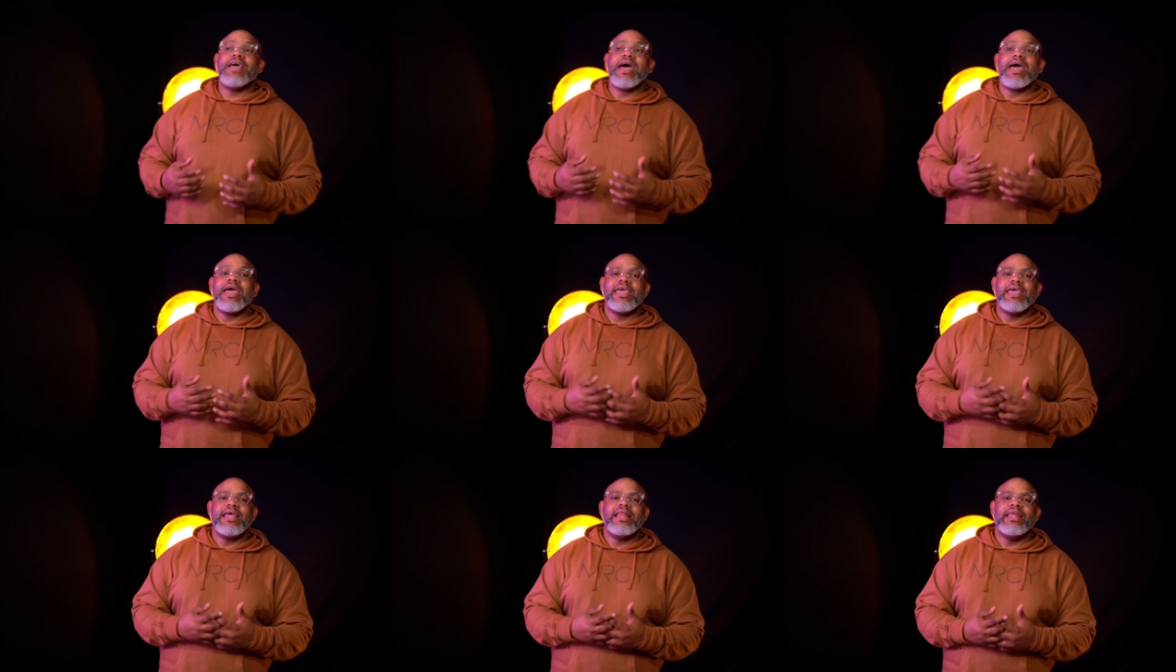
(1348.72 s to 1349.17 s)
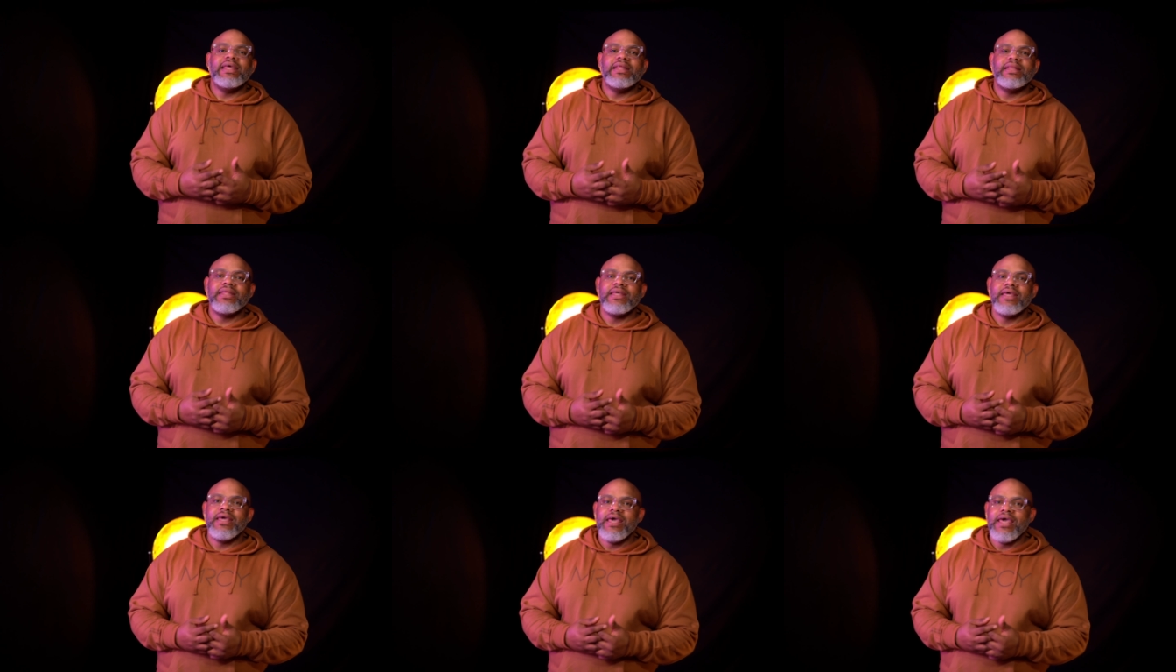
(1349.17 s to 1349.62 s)
their healing
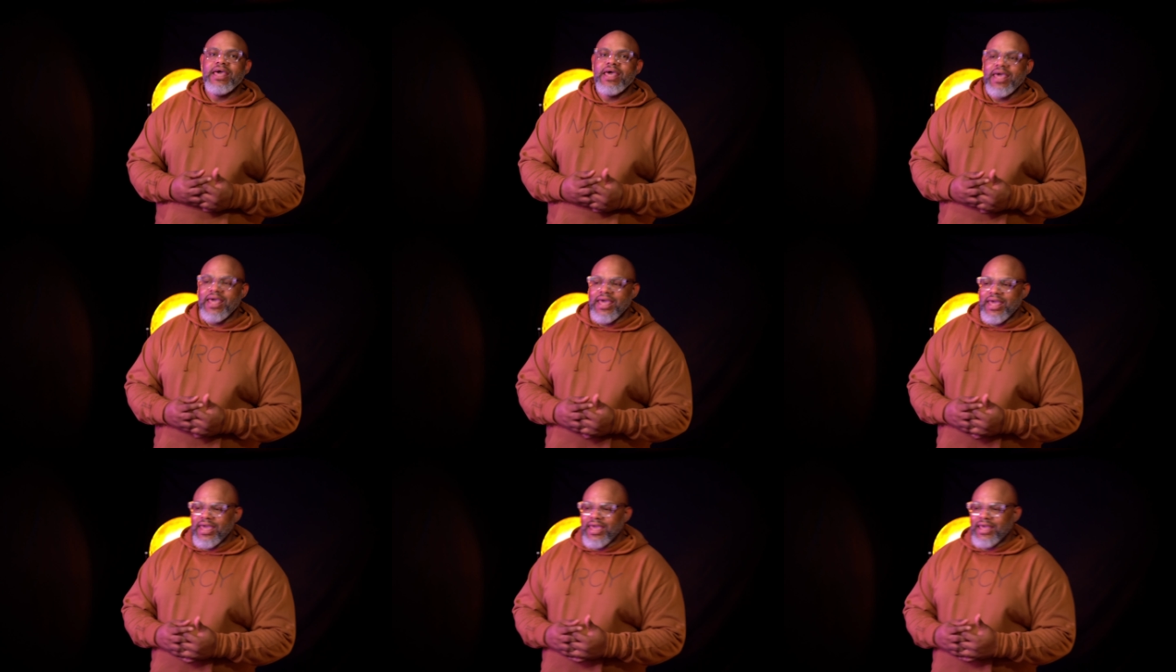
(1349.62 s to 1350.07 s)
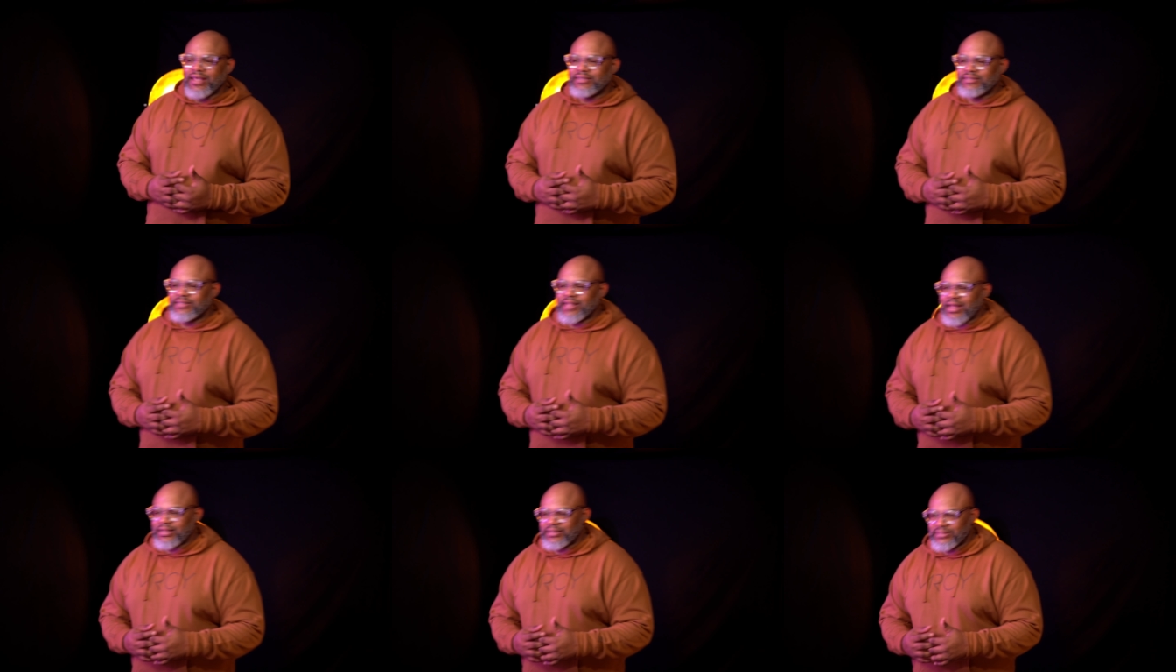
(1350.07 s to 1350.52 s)

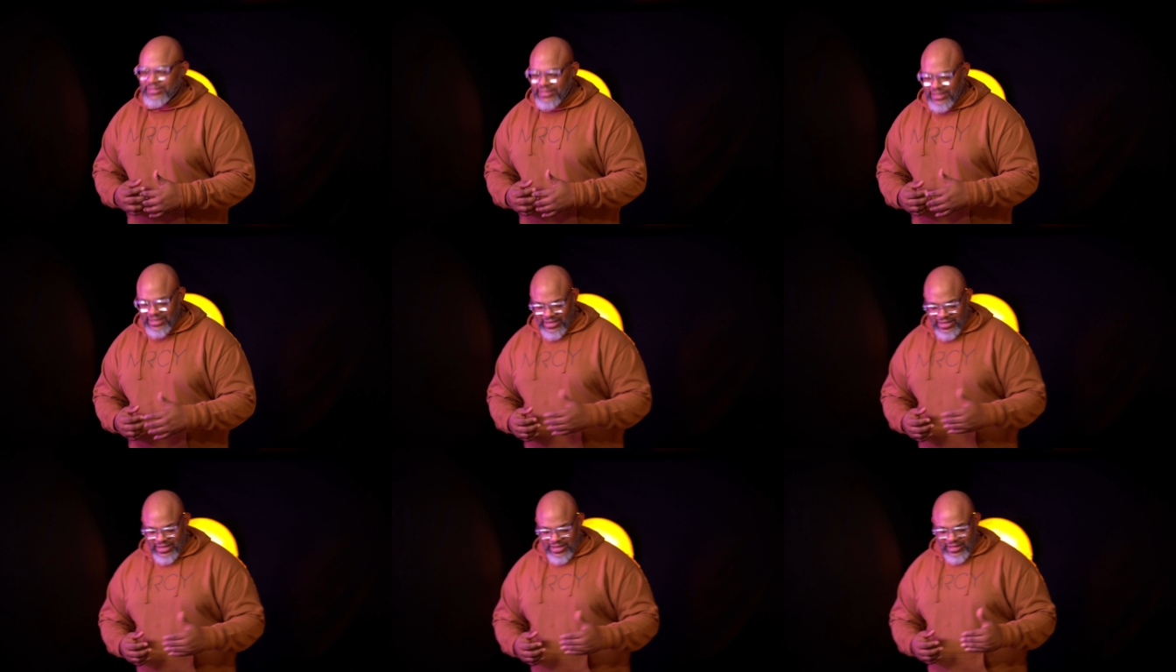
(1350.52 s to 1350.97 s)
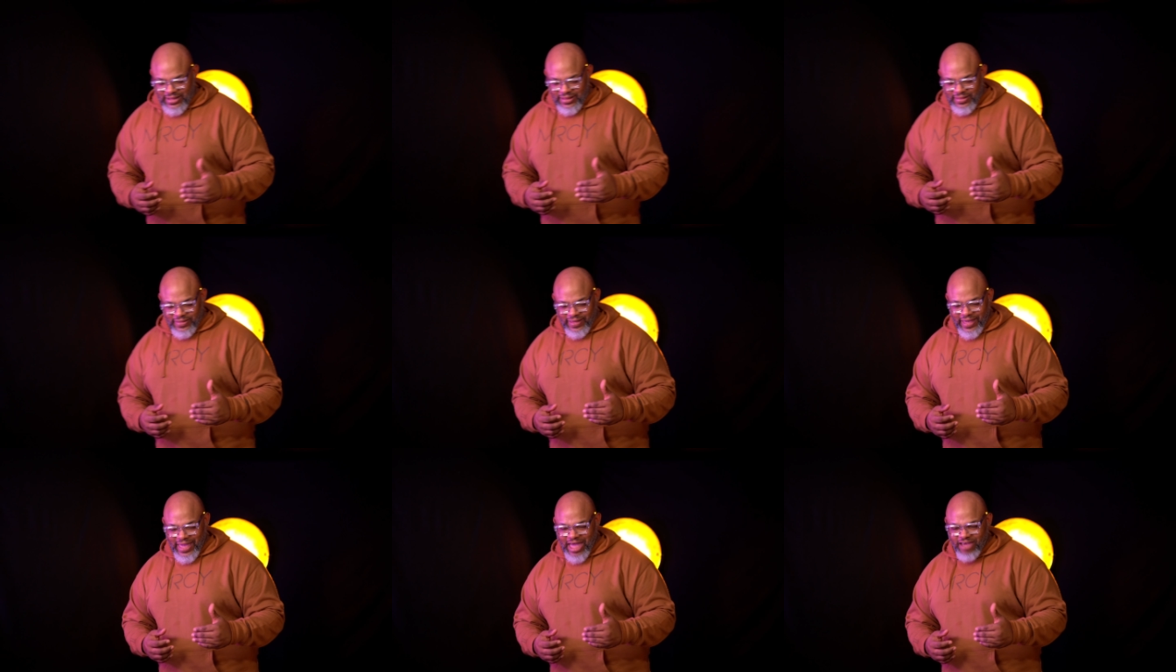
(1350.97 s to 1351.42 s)
is that
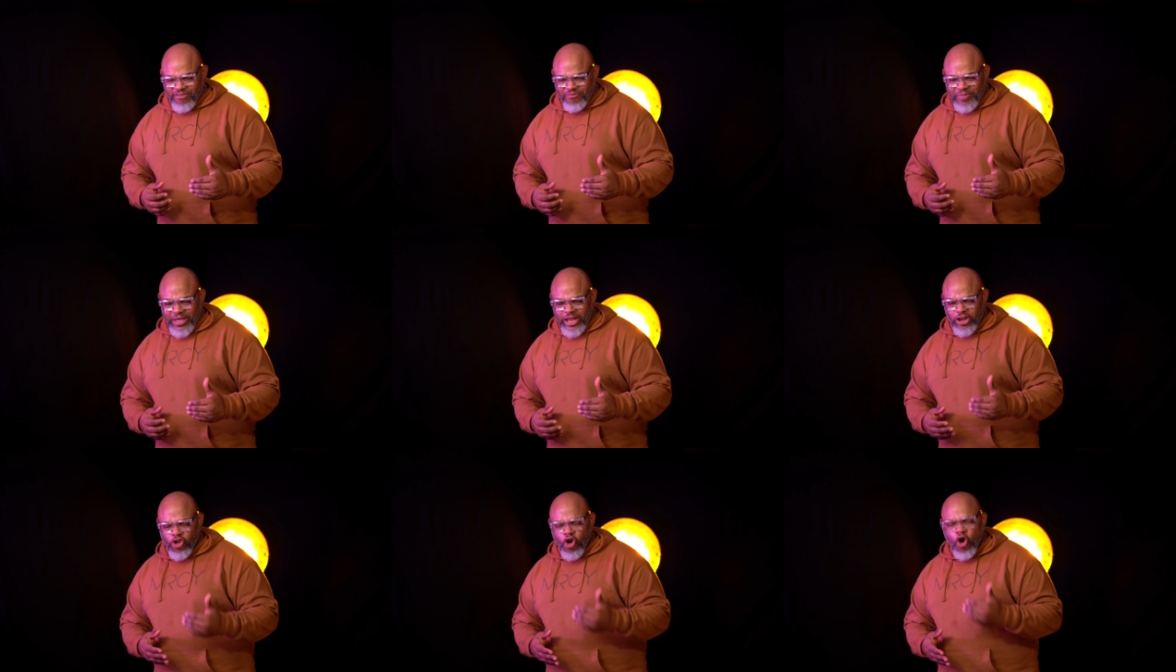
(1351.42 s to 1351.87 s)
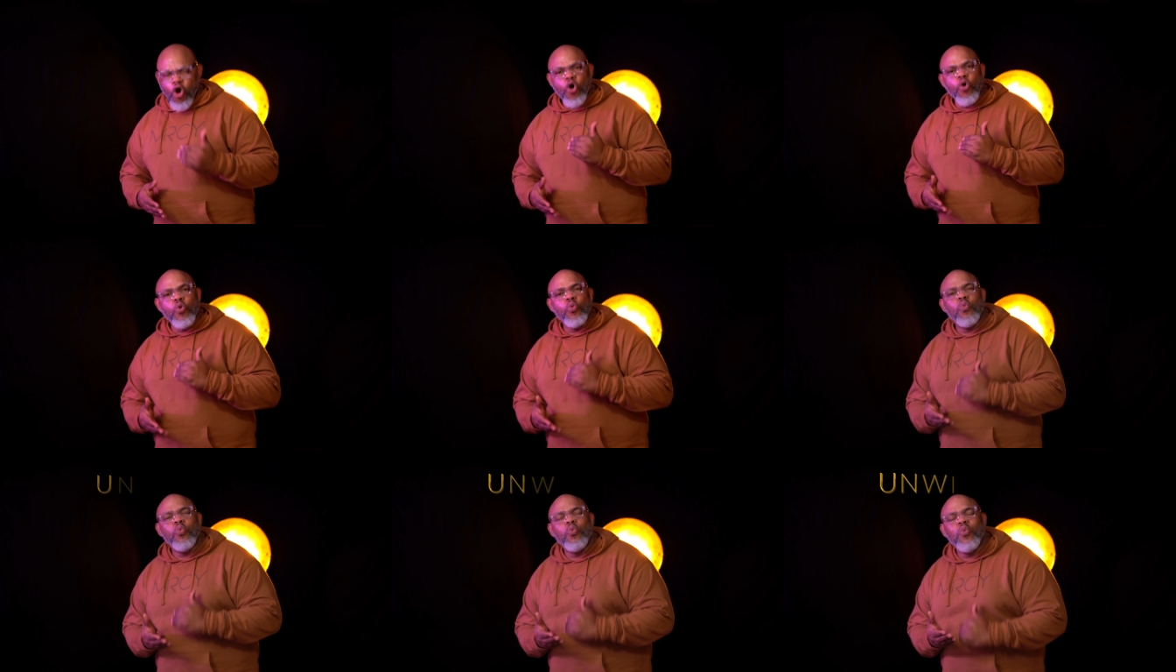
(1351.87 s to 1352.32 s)
they have been
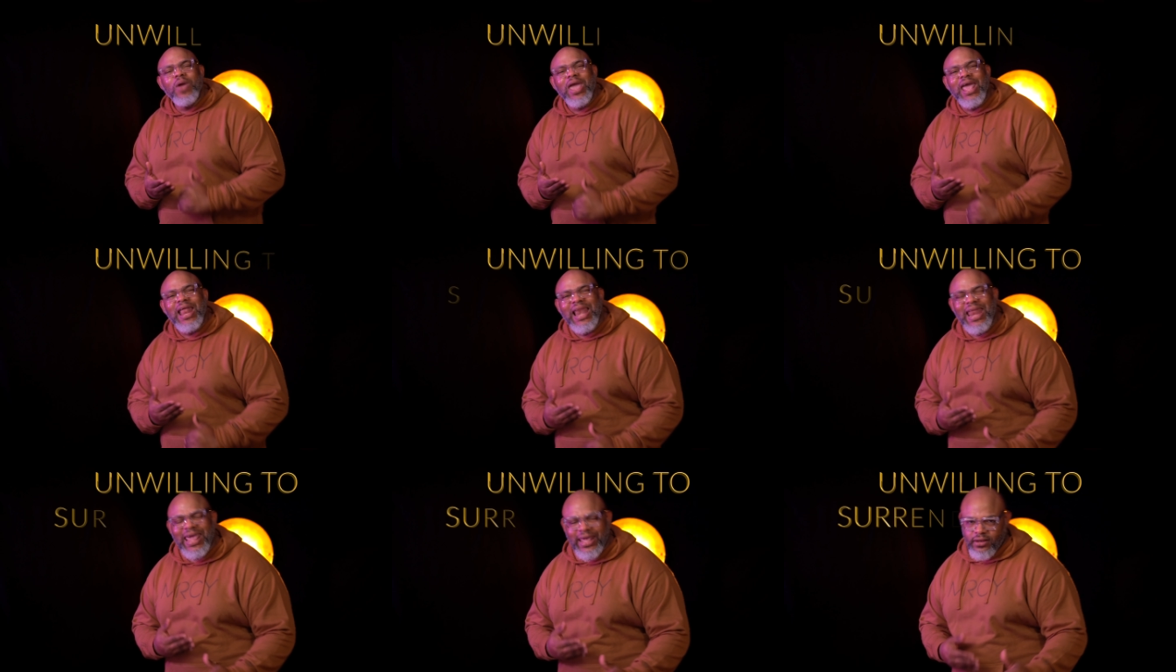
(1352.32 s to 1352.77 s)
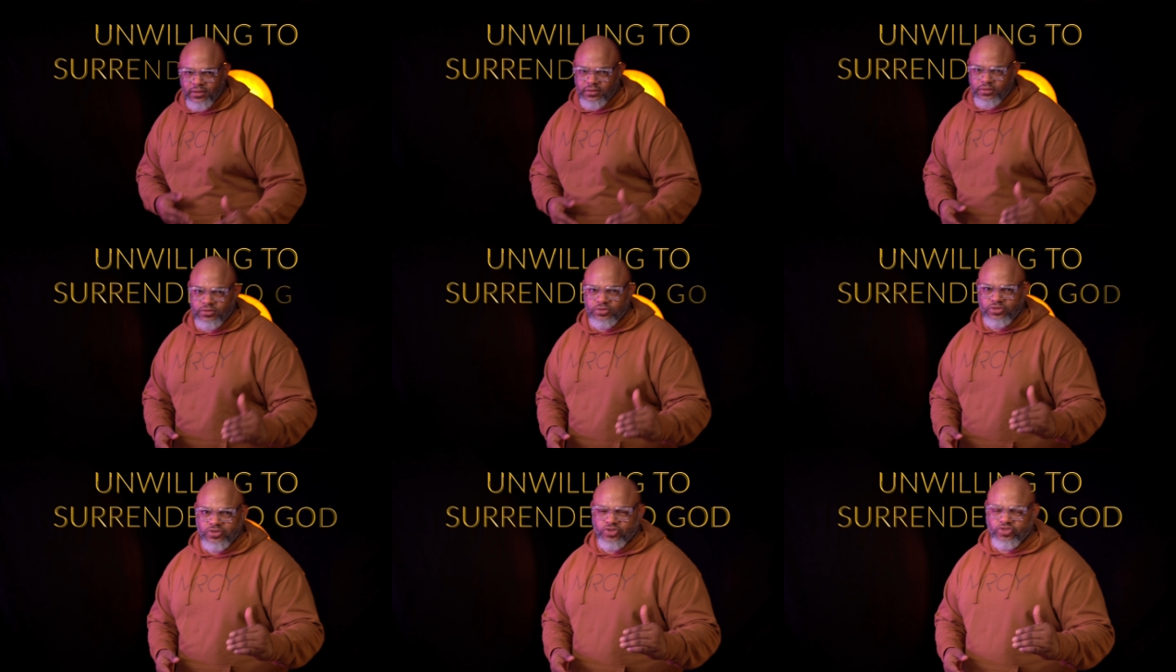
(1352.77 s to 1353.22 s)
unwilling
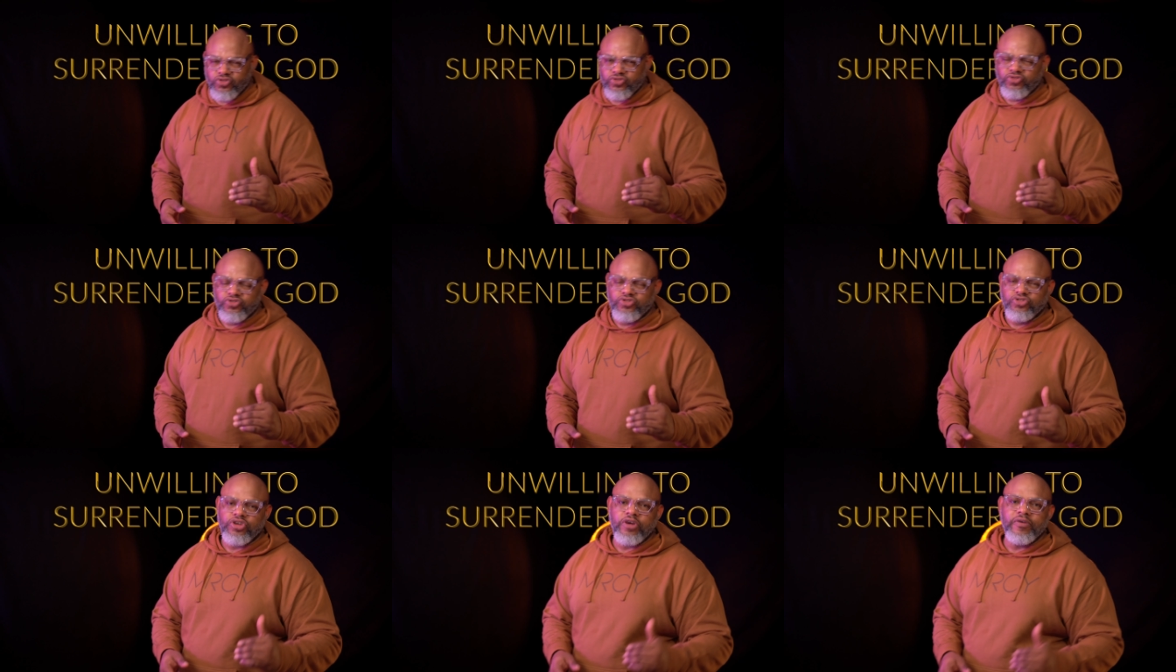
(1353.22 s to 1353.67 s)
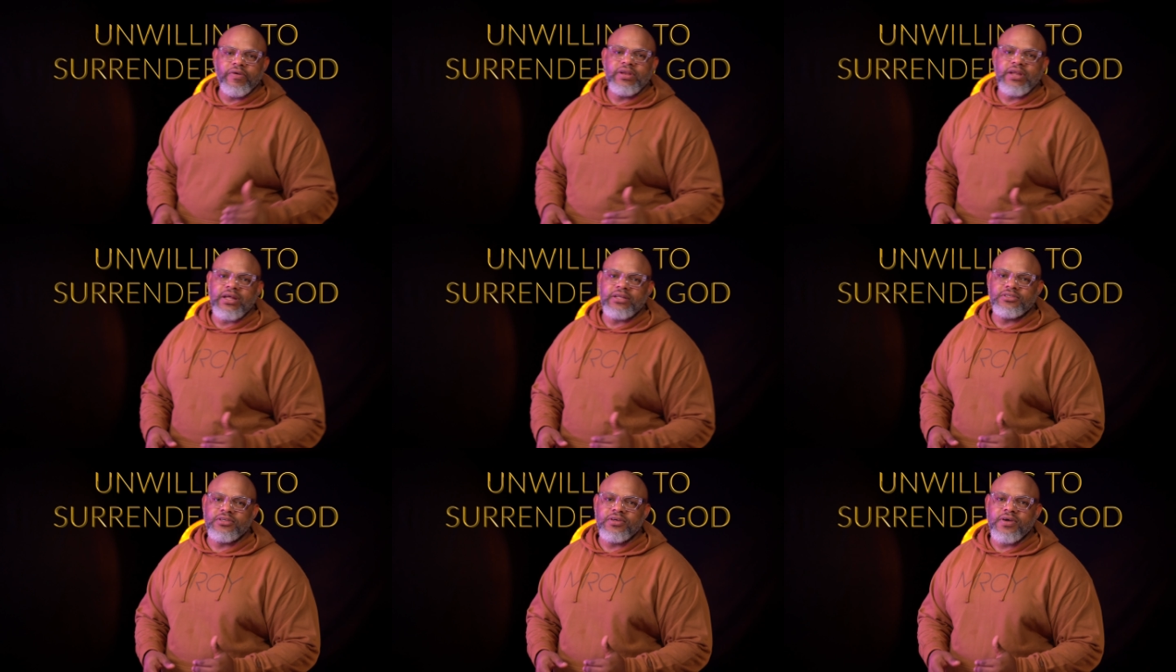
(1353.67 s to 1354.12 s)
to
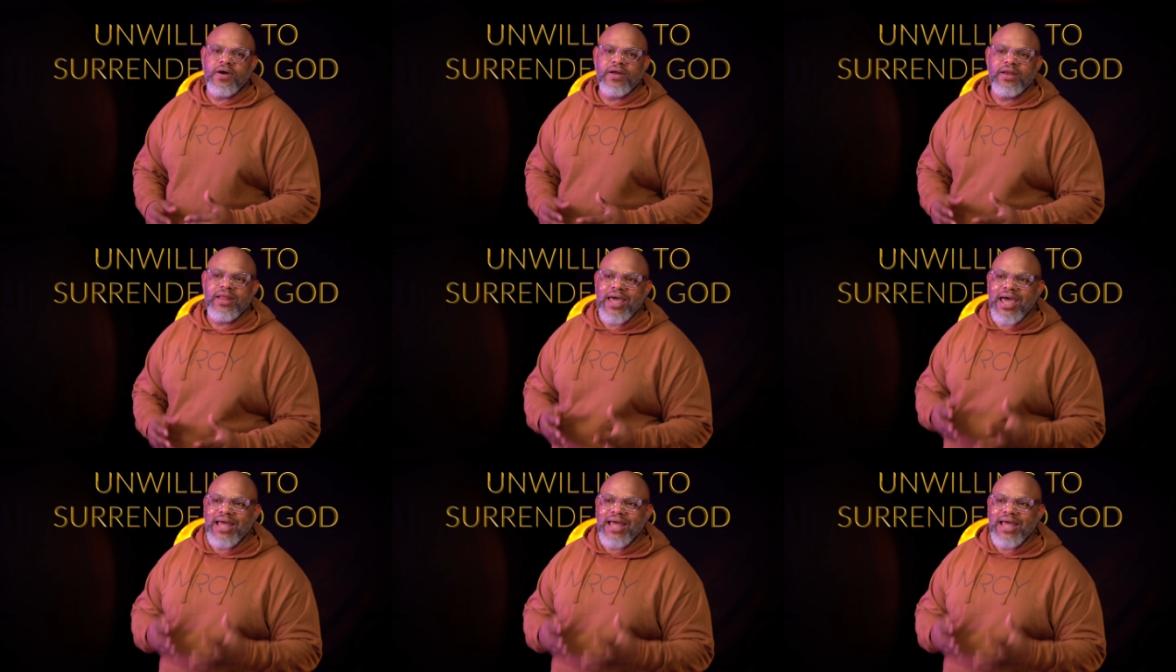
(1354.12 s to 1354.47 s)
surrender to God.